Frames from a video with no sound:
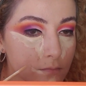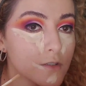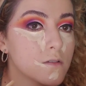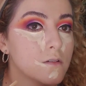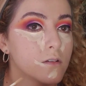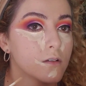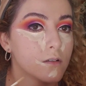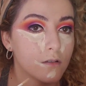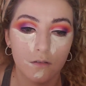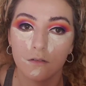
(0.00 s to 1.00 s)
just do a
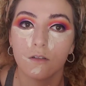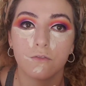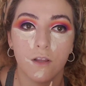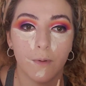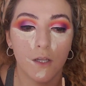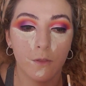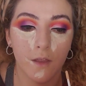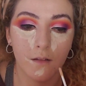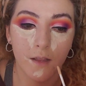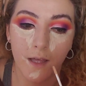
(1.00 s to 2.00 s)
little flippy-do
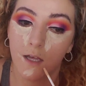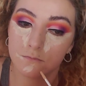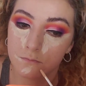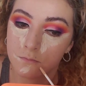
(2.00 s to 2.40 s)
thing like that